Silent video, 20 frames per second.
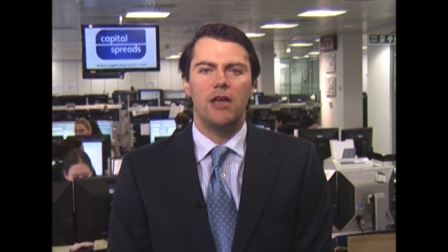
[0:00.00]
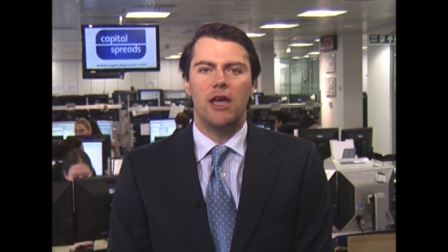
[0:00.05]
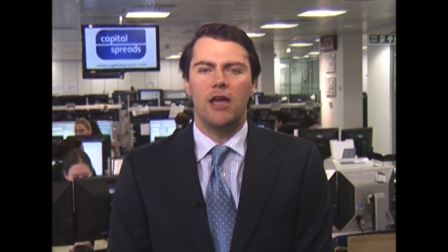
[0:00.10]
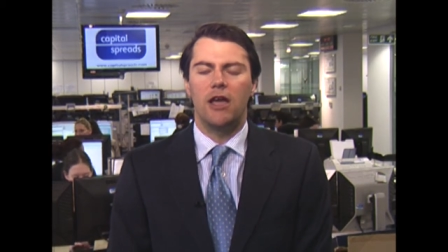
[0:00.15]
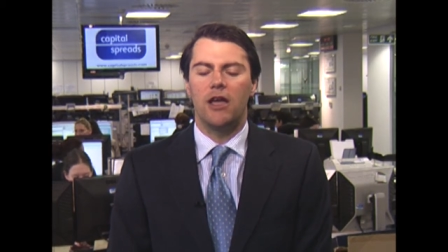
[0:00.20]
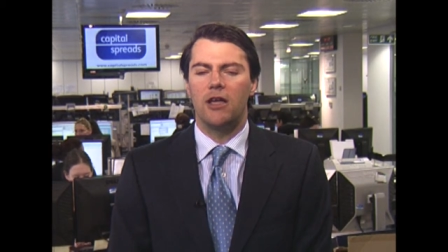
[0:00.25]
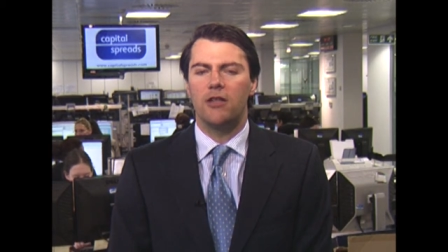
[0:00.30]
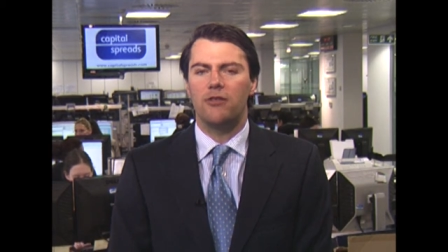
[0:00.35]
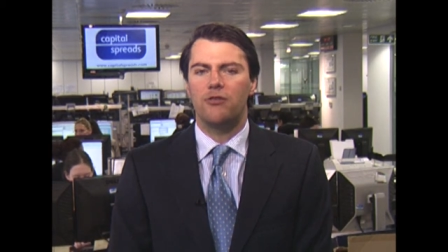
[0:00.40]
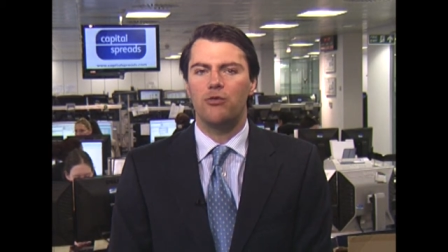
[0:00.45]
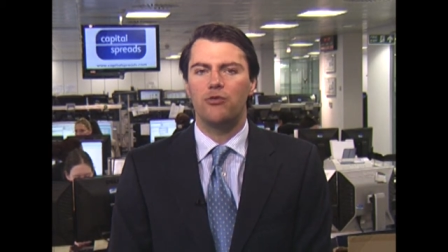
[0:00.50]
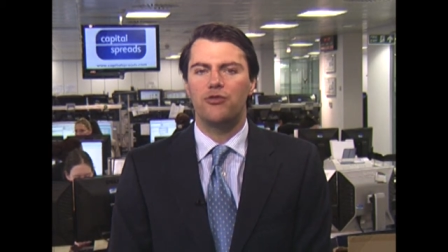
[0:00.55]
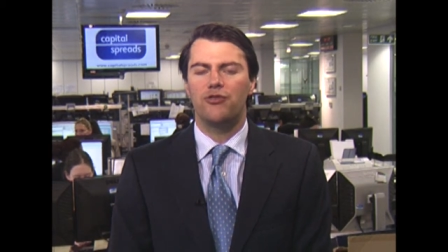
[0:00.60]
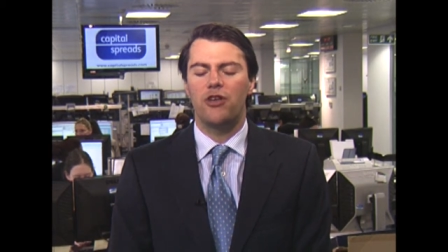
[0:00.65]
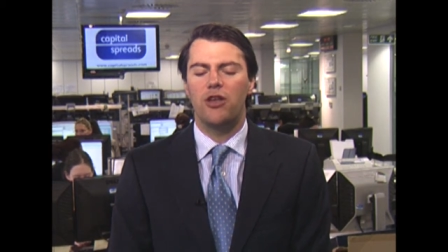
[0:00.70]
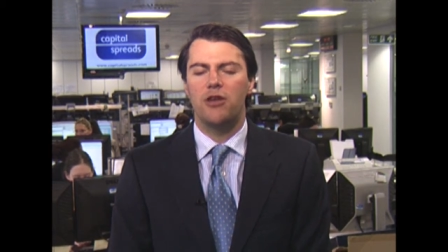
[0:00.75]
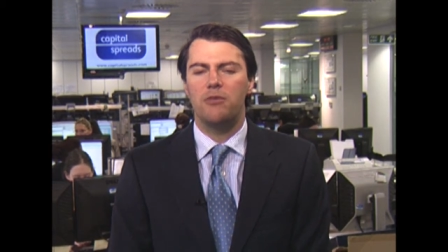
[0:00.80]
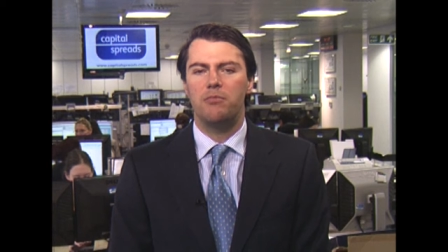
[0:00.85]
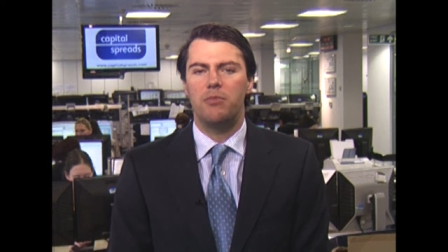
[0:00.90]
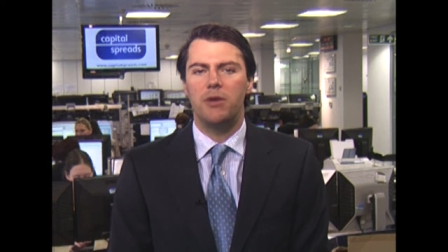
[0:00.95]
it's
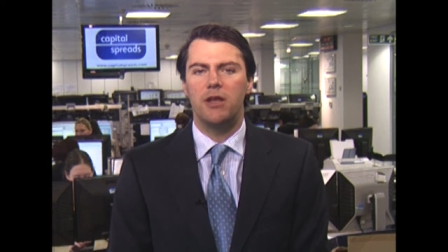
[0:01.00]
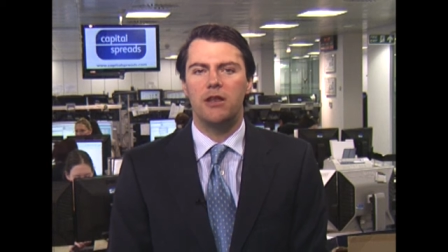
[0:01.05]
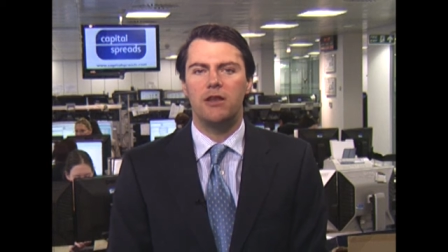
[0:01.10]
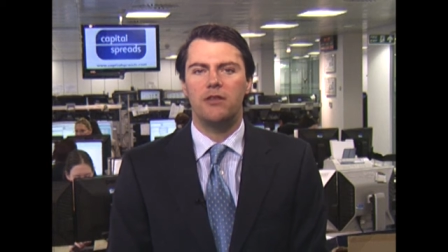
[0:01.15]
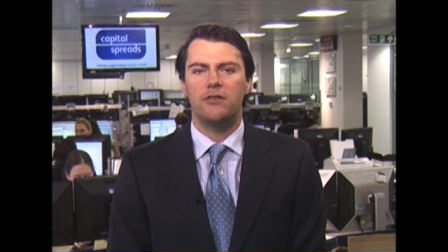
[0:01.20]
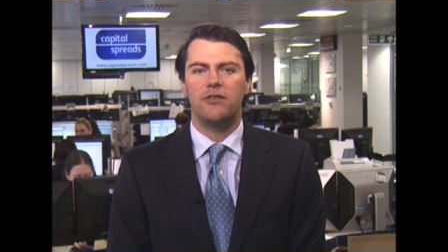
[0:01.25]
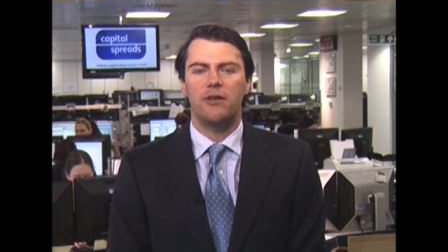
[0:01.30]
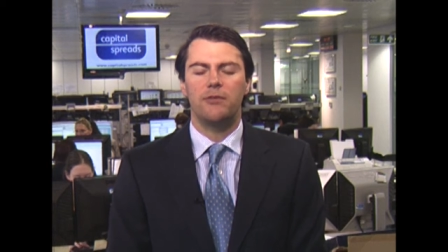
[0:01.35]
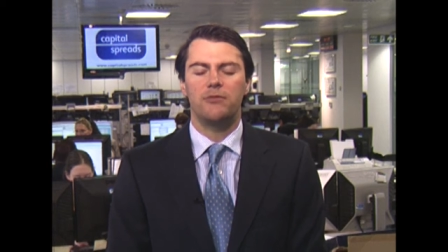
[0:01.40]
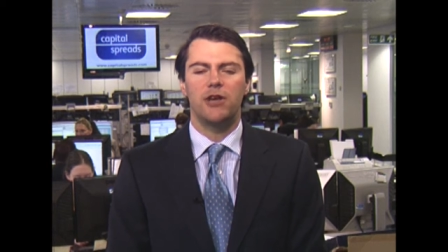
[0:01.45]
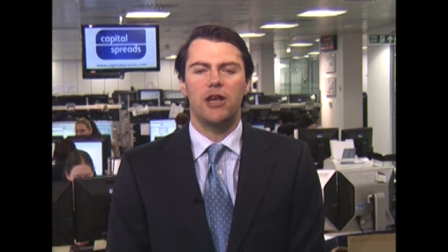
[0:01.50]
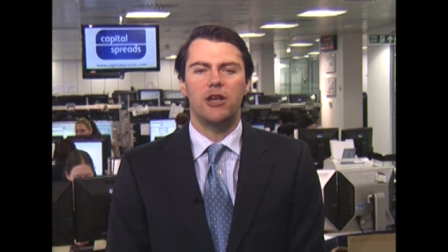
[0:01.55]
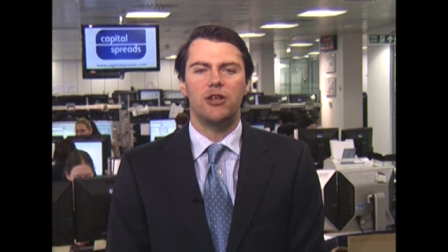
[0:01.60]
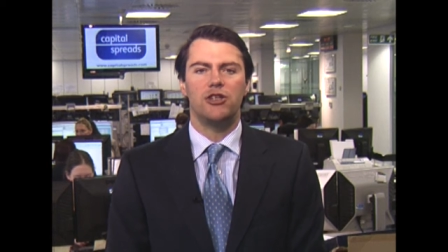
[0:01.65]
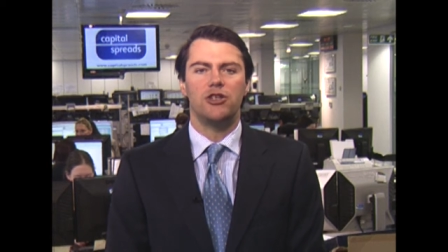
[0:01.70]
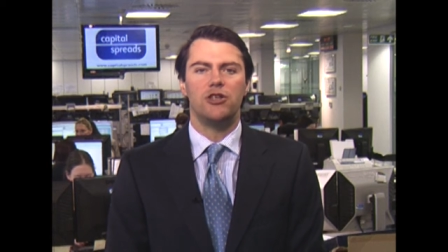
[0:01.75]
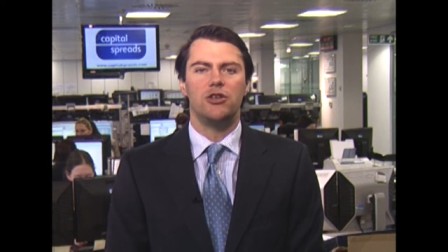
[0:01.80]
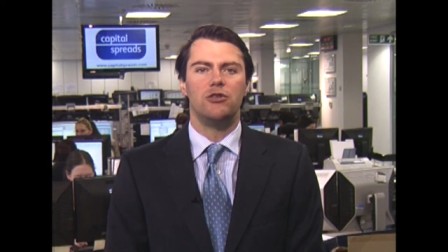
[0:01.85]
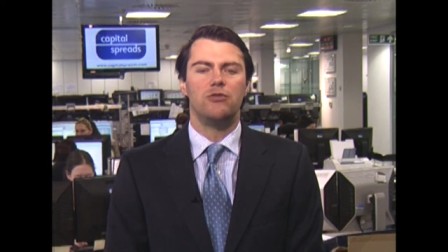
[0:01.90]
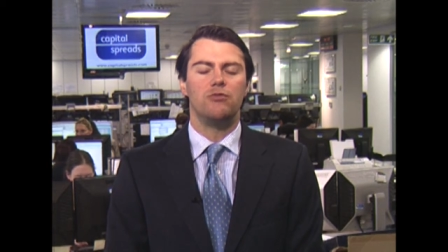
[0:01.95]
also been subject
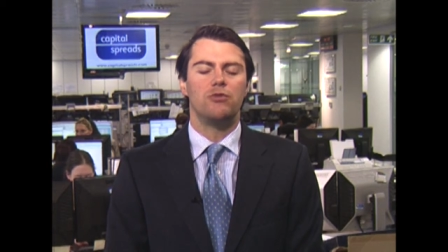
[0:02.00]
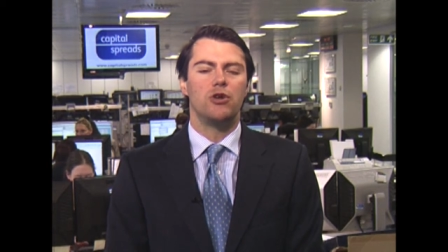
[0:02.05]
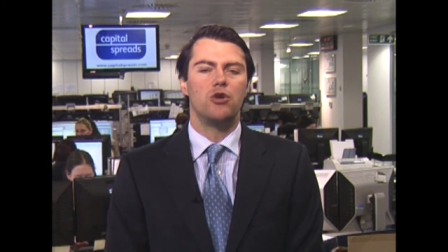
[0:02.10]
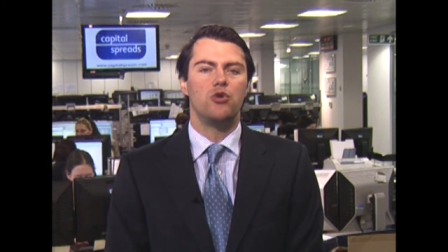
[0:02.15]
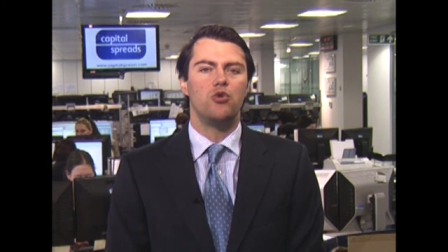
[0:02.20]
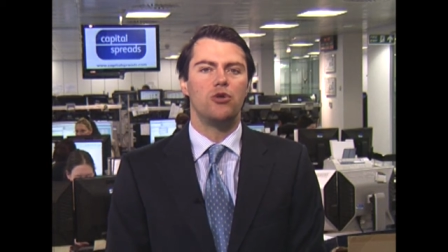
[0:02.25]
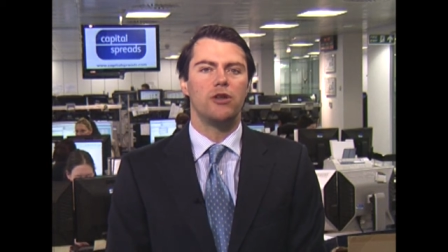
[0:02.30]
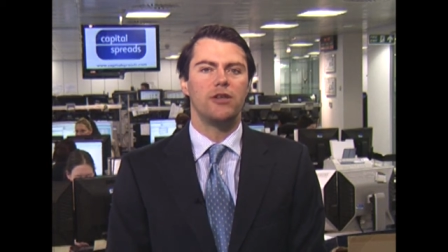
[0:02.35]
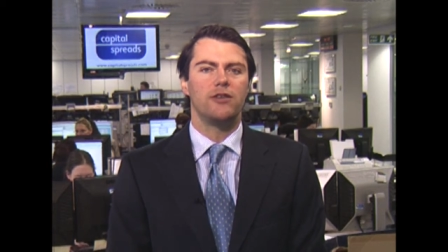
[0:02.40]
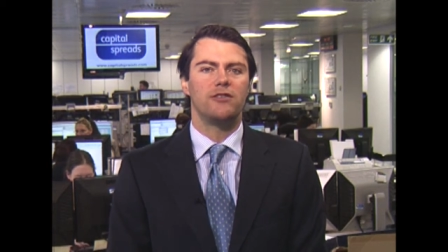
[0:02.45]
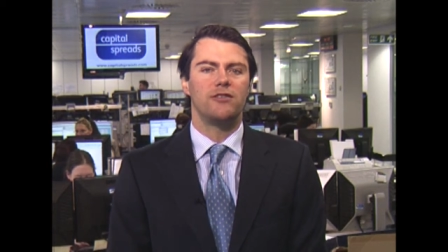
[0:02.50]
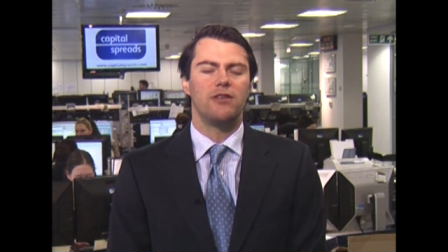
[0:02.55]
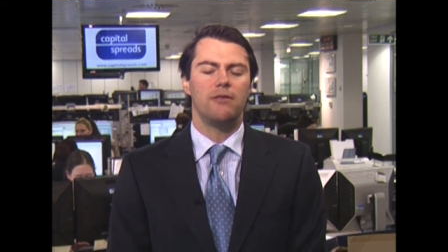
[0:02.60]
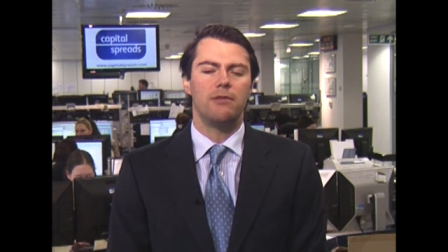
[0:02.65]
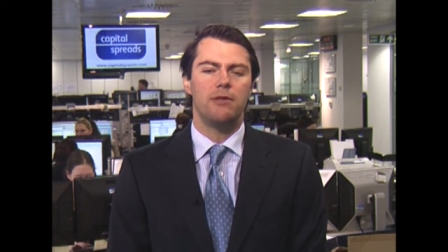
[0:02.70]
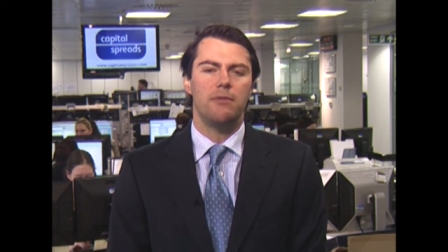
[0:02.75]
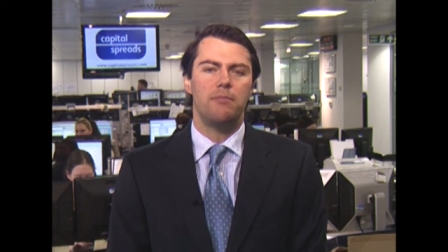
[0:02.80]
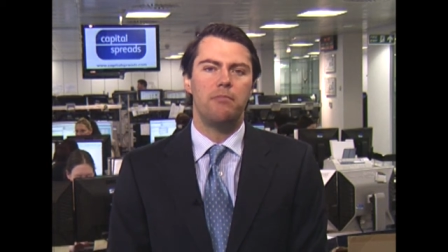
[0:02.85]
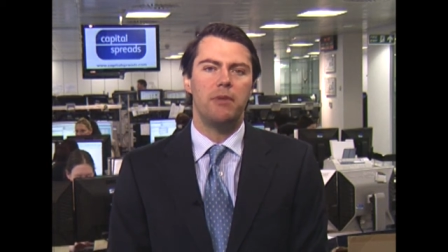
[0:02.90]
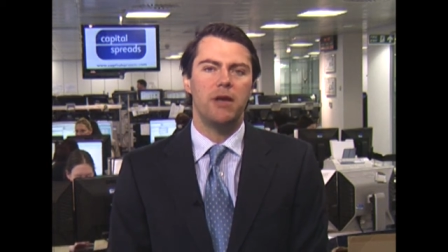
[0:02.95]
to recording some
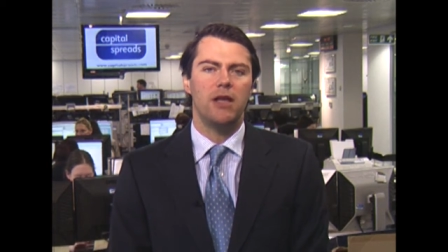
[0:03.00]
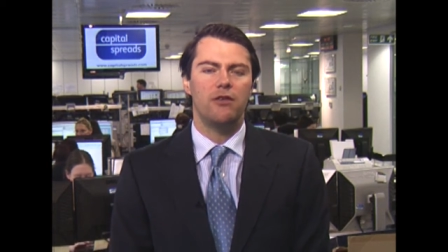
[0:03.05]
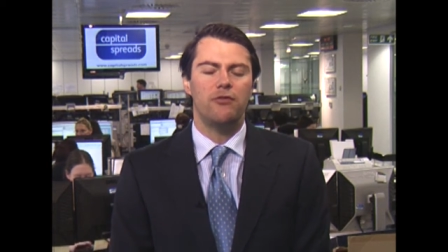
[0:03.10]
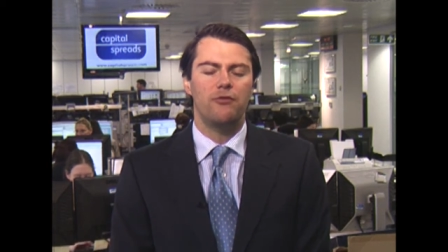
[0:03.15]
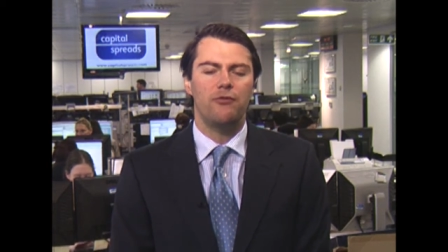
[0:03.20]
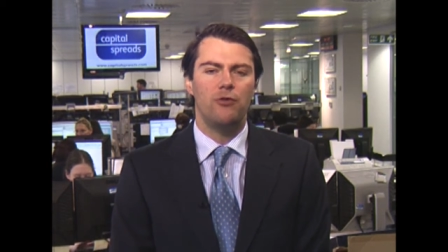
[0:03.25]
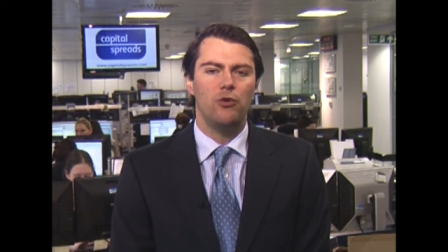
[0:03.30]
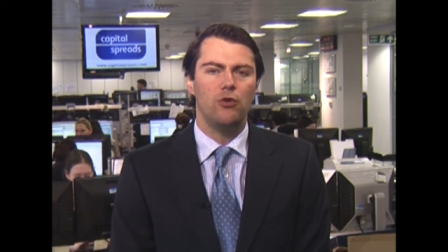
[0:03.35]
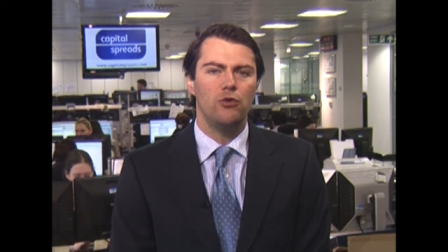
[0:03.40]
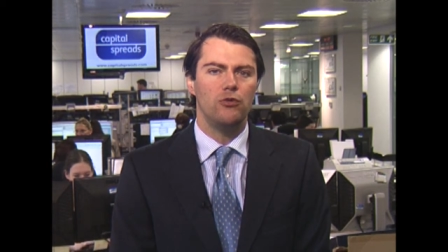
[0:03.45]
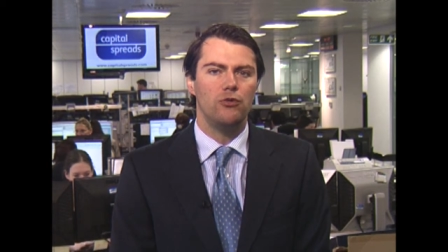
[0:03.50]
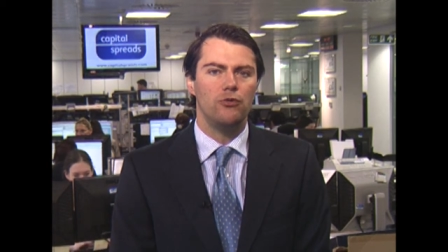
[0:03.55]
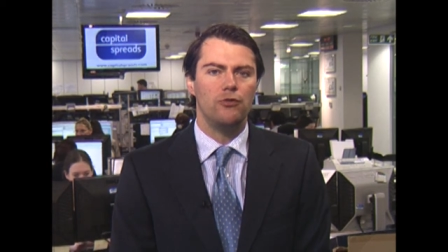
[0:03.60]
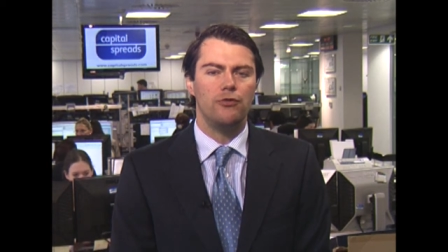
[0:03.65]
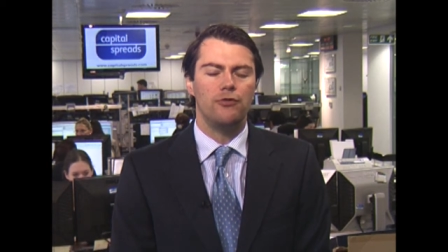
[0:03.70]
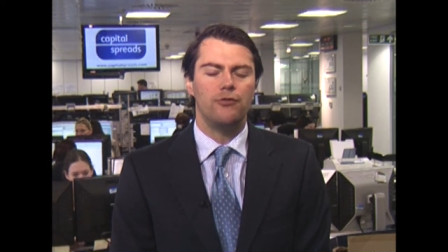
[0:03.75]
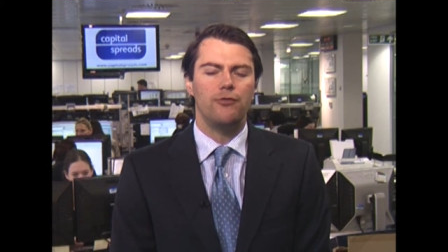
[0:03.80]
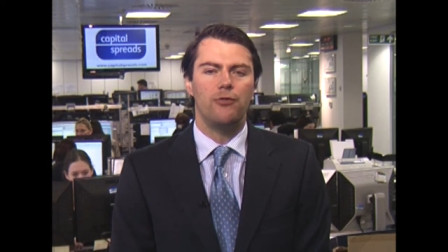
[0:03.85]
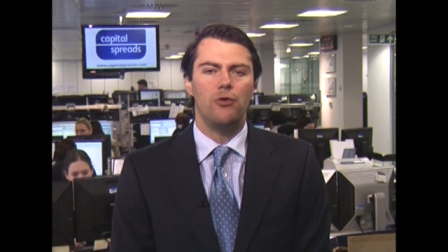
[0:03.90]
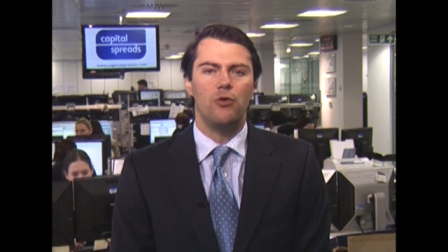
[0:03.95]
of the biggest
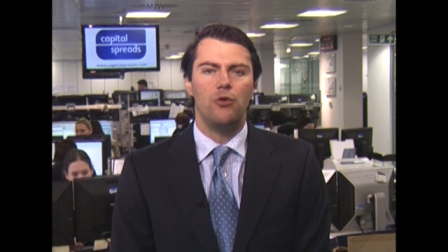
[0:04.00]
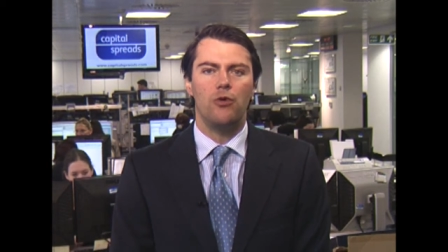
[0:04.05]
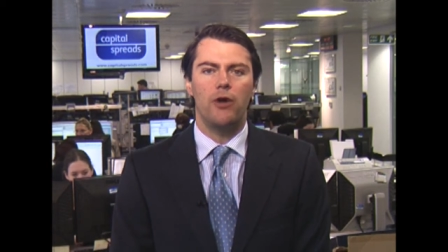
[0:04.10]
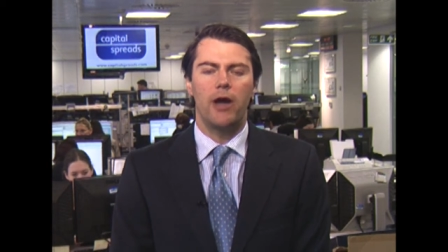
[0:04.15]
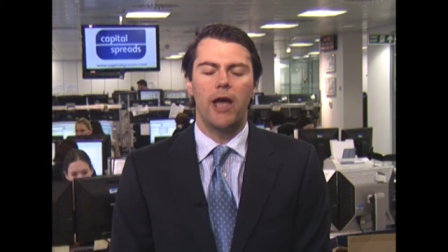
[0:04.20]
falls for